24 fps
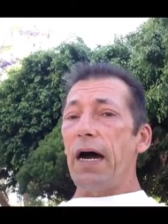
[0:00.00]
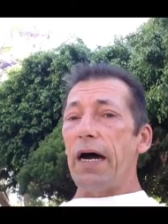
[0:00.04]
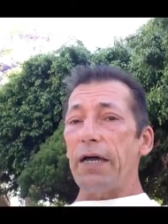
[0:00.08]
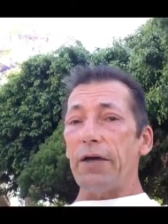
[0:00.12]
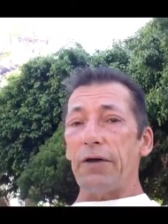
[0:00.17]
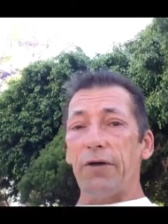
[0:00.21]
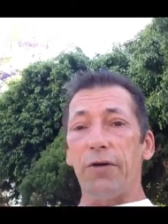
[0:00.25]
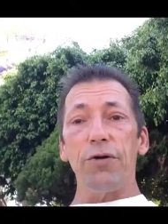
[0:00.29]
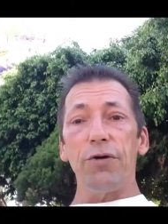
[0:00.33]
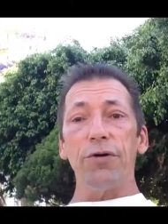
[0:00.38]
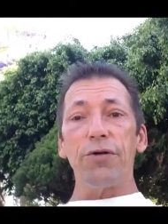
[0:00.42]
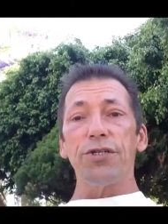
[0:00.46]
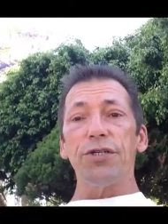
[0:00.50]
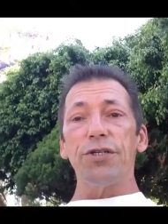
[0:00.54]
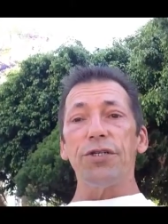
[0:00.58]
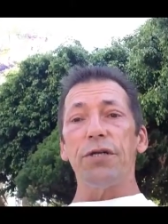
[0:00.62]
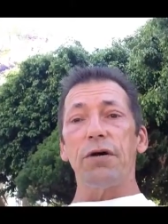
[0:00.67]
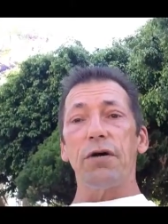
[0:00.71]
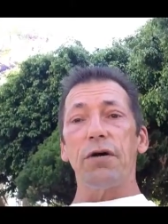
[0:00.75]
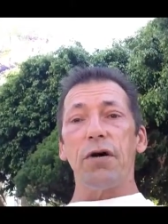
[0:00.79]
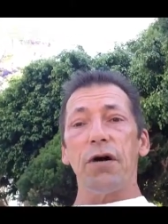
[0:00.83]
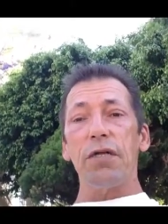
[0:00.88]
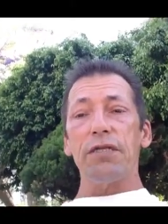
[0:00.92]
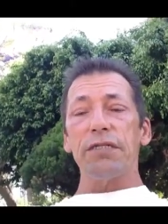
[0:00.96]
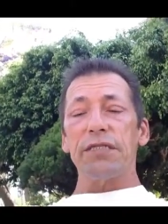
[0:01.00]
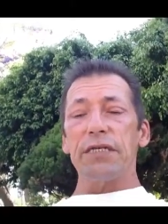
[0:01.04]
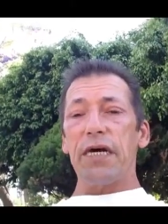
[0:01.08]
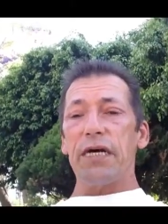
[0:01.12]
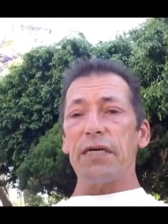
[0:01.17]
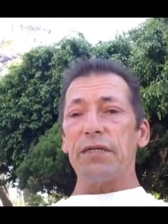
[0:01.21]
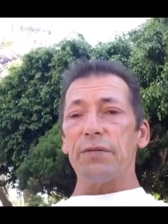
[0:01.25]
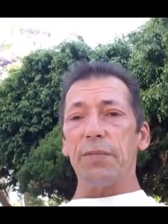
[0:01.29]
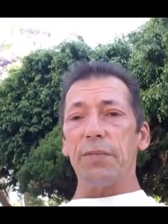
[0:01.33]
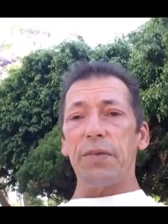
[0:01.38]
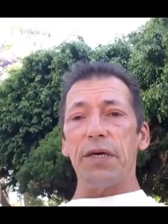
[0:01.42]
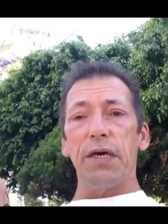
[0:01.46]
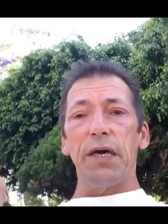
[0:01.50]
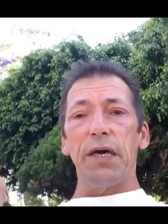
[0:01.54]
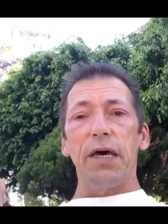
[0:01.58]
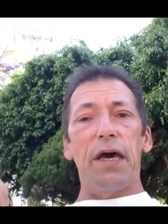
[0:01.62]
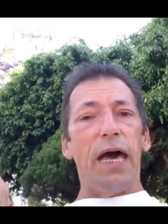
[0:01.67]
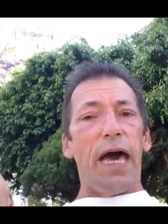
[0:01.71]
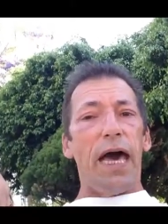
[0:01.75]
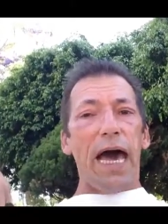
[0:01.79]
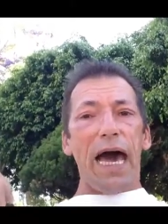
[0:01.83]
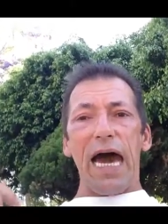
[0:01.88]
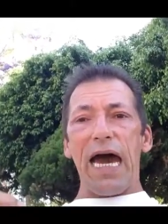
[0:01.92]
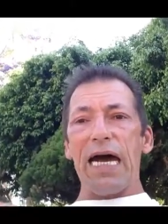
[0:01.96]
I encourage you to contact me,
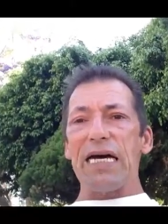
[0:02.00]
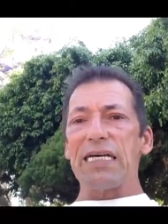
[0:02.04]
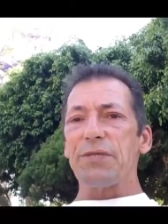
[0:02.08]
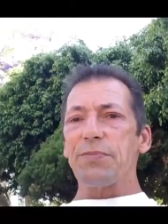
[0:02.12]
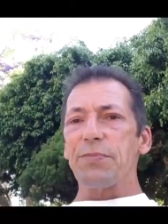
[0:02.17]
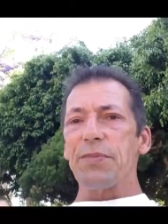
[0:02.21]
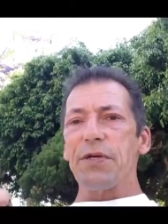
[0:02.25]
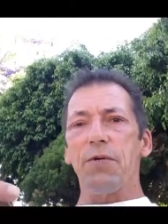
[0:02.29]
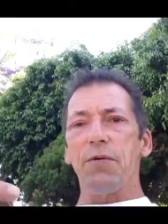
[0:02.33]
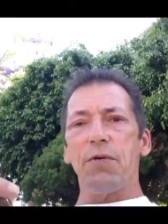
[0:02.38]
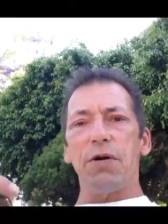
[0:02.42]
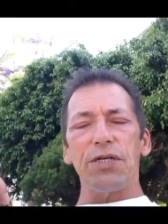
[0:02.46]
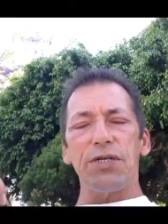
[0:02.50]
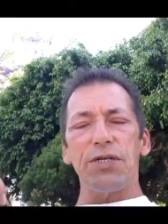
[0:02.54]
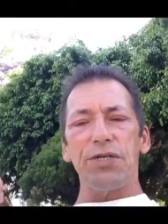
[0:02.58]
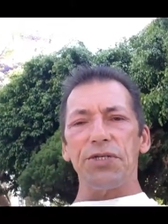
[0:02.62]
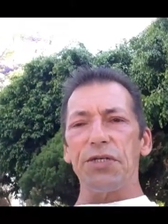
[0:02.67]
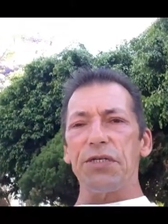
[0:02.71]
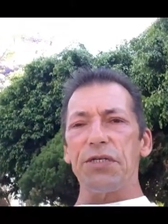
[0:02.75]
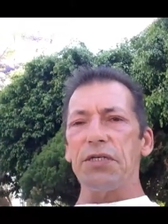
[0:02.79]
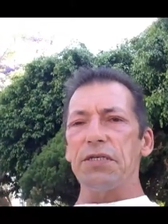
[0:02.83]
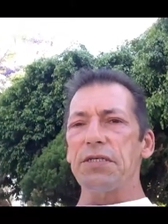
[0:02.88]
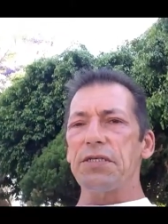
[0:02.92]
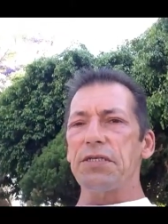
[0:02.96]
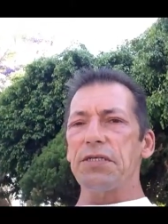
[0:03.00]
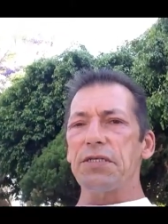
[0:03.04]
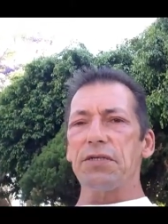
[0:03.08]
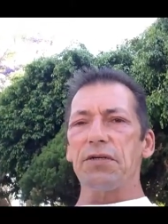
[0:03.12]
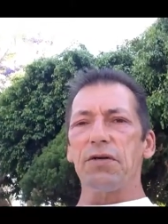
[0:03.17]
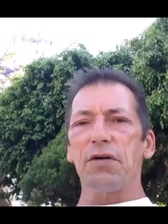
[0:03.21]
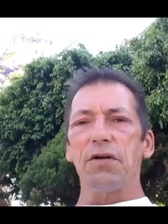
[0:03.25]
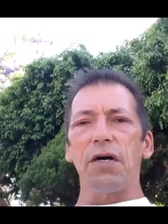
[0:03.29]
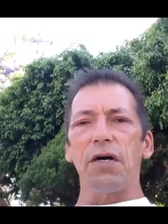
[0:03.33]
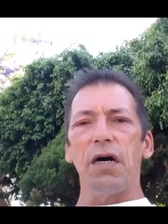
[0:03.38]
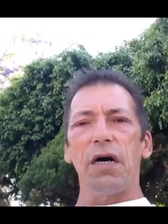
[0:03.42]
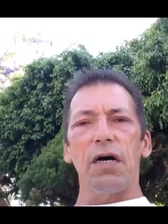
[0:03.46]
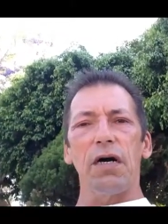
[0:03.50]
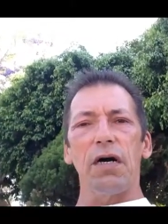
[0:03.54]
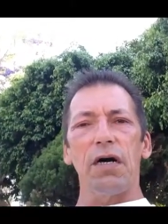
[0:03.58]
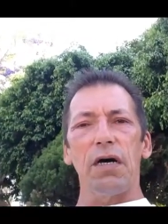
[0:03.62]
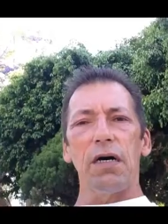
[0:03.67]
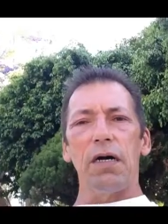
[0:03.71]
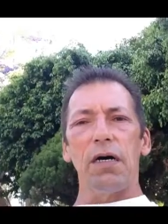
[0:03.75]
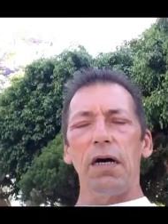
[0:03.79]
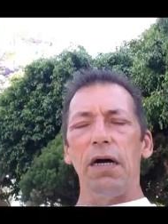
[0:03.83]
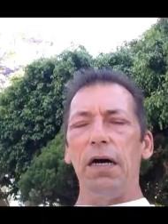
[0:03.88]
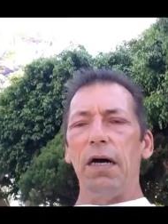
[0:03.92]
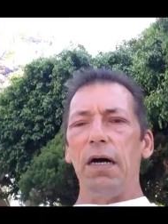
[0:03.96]
ask me questions, uh,
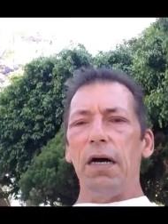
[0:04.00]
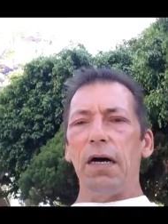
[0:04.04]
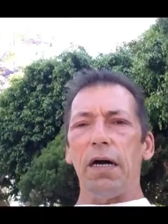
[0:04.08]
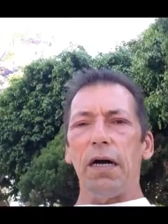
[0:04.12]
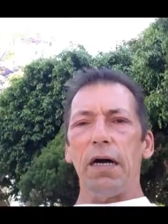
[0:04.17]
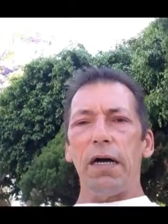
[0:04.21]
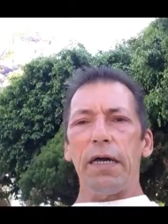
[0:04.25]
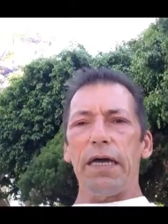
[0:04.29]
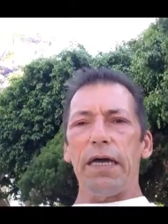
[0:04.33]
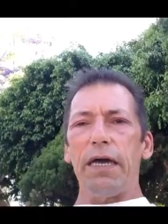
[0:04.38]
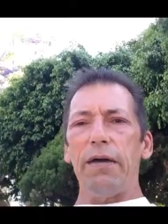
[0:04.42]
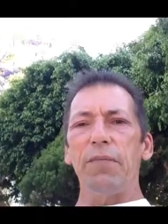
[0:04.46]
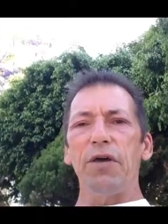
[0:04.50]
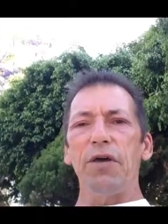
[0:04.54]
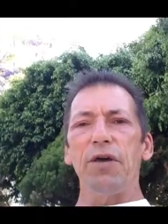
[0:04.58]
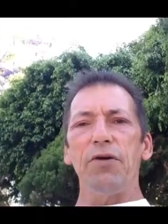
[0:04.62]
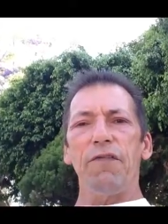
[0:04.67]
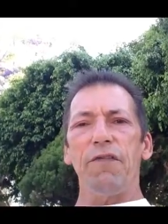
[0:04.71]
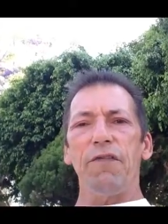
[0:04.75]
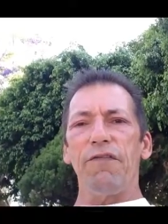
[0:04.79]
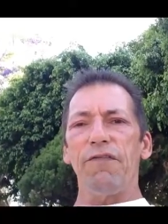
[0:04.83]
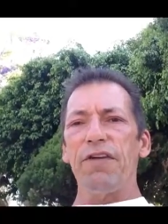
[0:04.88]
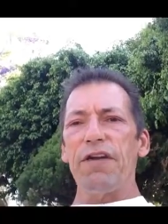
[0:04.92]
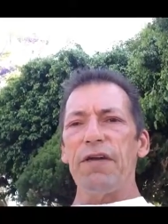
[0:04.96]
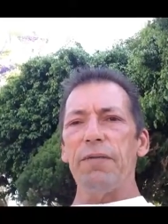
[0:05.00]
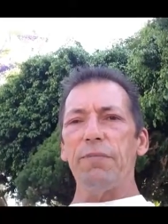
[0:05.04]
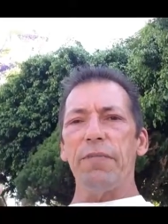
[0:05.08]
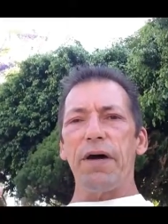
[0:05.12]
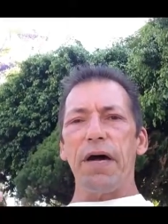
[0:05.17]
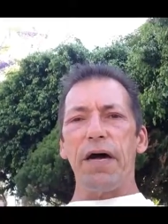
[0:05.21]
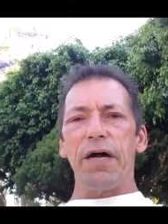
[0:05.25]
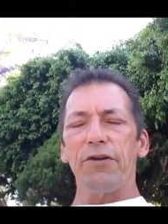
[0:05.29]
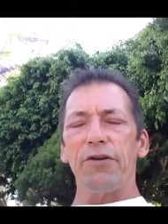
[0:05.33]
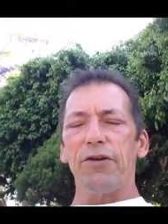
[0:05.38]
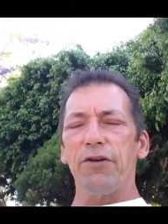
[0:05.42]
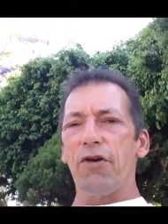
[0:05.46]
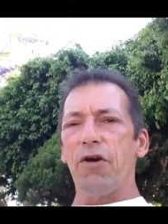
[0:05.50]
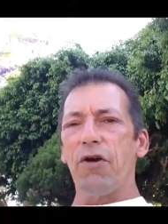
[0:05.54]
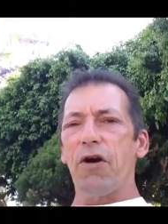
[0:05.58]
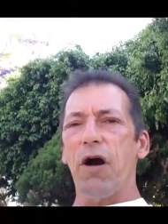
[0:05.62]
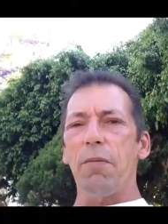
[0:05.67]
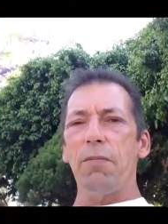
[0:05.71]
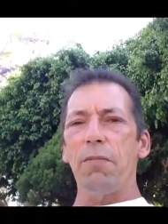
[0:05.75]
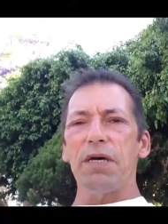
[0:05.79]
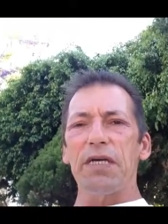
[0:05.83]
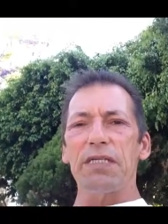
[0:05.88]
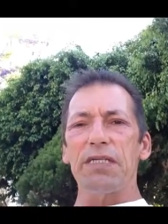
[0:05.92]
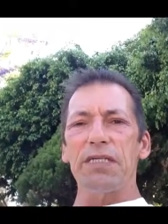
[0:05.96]
uh, give me your feedback, your
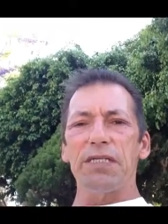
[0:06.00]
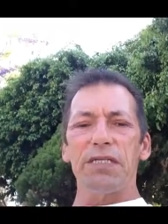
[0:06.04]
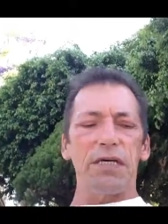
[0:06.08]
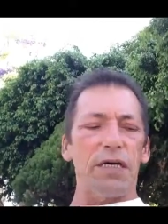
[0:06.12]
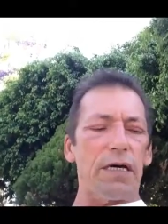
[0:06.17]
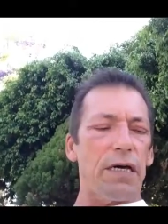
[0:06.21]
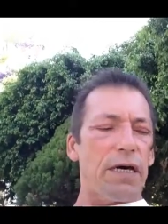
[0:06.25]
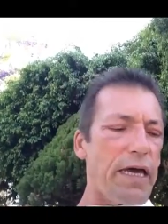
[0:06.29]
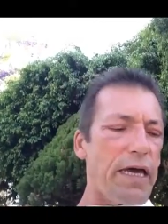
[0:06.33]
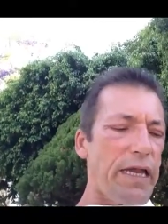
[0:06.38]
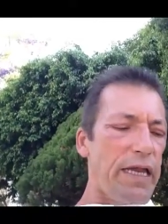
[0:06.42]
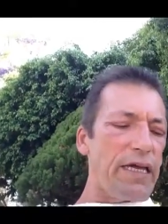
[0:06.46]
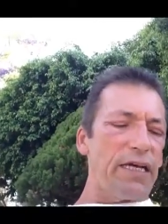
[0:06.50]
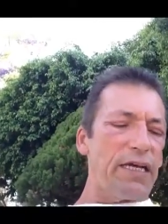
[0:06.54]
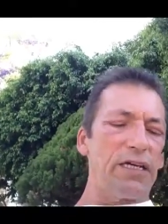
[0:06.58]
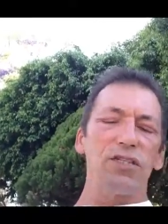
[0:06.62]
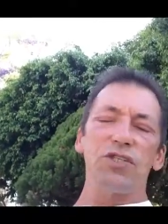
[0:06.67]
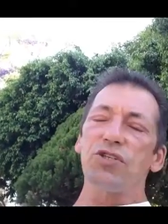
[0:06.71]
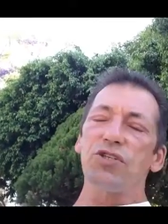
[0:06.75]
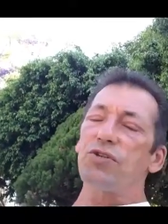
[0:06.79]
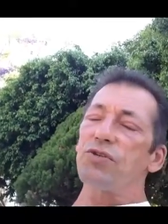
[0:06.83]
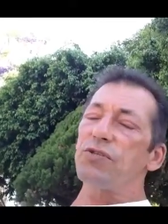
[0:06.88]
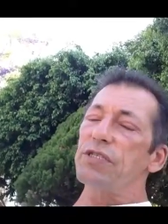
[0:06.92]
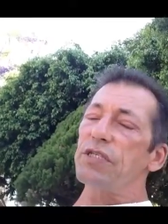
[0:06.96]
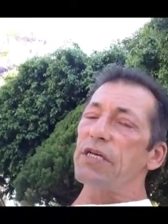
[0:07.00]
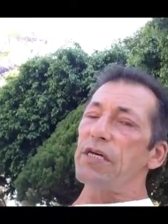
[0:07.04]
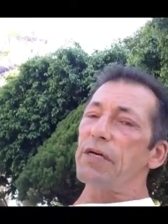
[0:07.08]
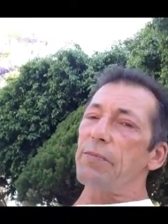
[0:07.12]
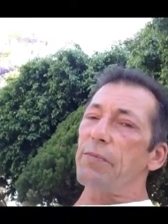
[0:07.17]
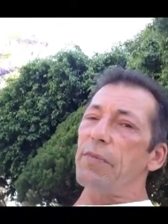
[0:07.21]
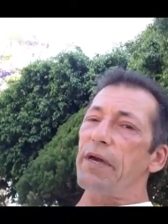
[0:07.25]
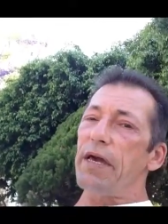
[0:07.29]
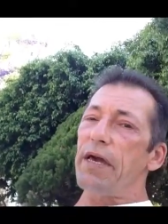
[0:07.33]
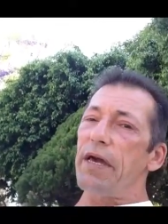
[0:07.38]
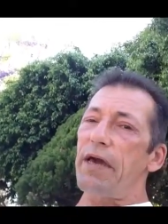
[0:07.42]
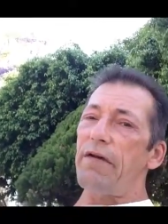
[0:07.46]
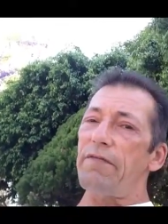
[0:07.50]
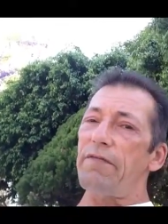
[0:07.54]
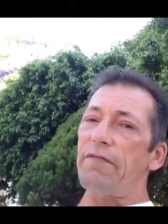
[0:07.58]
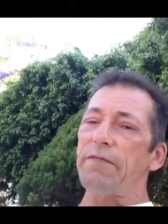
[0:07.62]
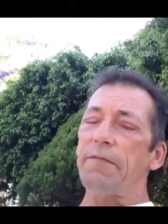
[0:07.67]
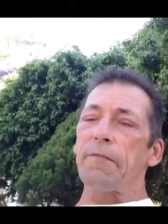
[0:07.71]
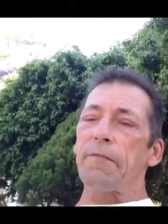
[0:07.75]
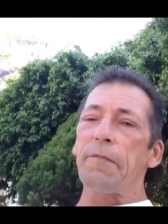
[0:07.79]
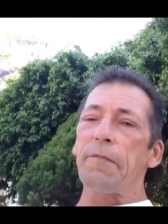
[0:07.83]
comments, uh, any concerns that you may have.